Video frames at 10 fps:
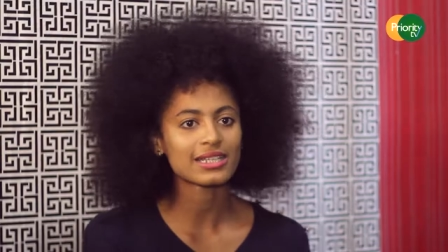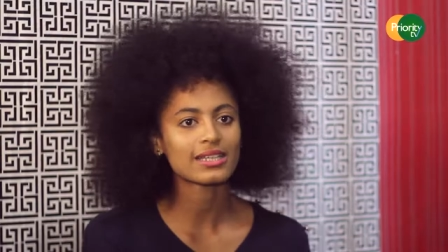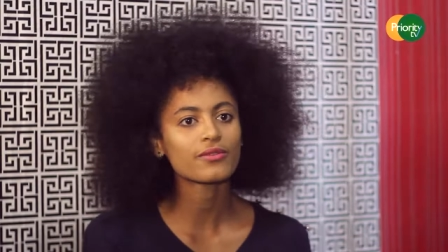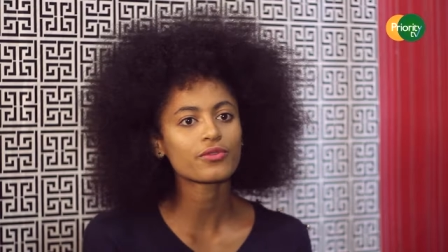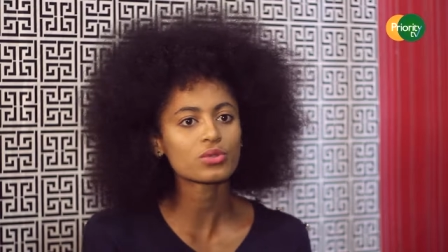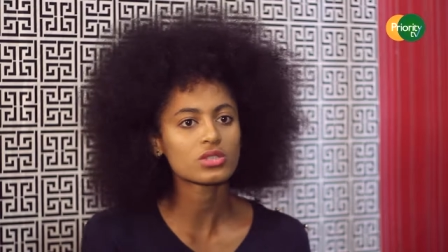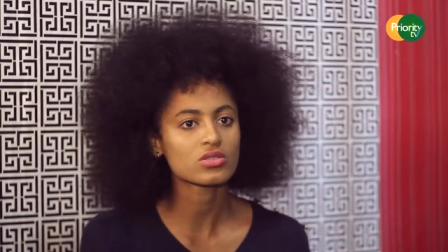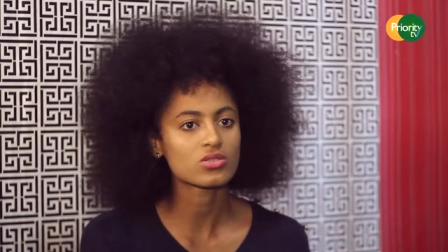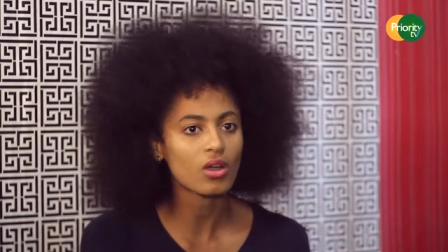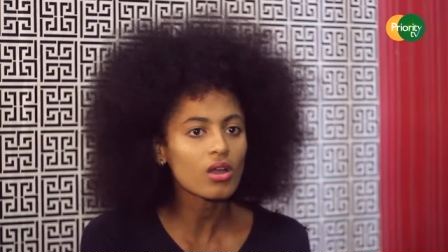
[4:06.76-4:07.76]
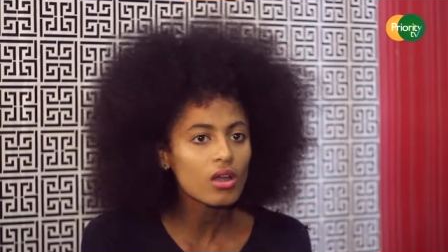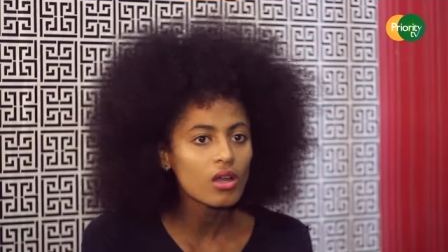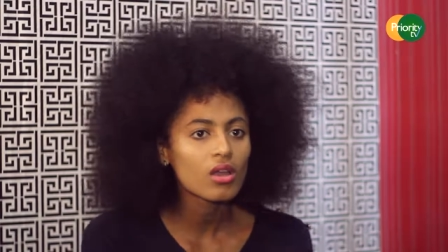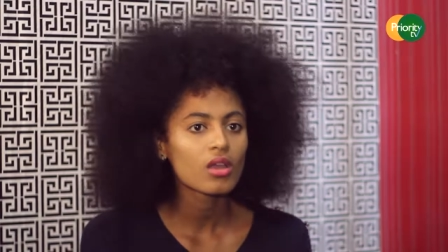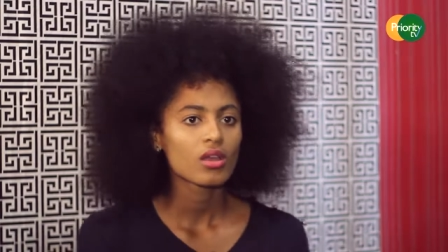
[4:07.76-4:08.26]
they gave you the
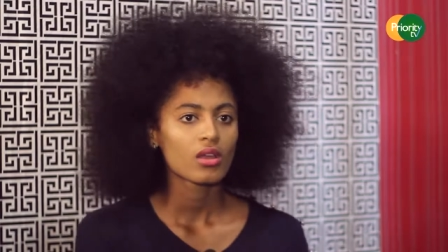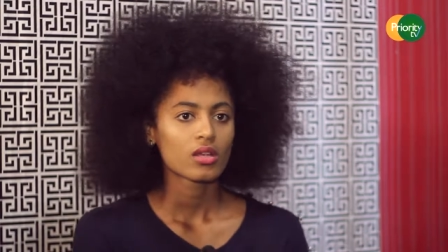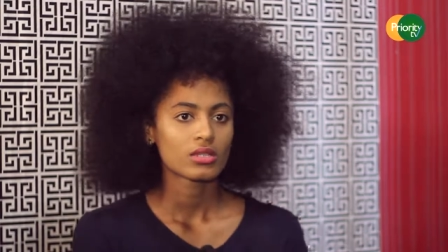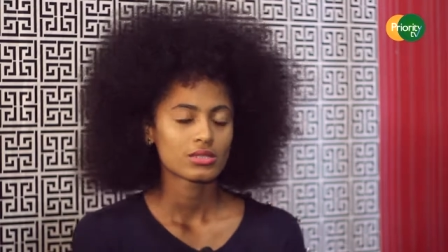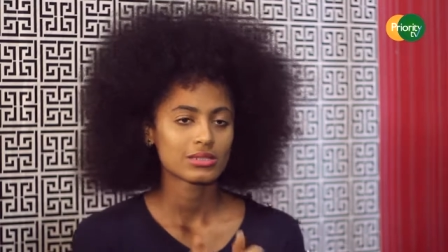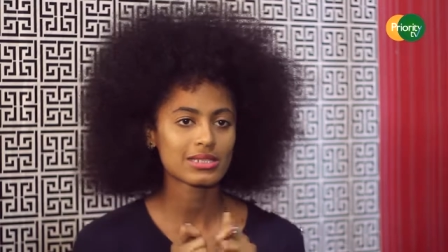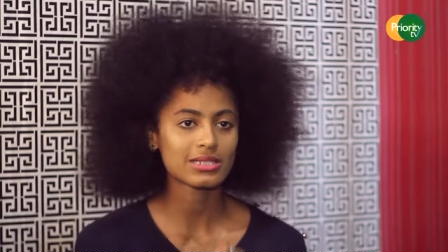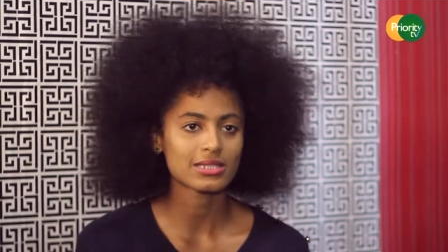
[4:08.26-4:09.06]
song. This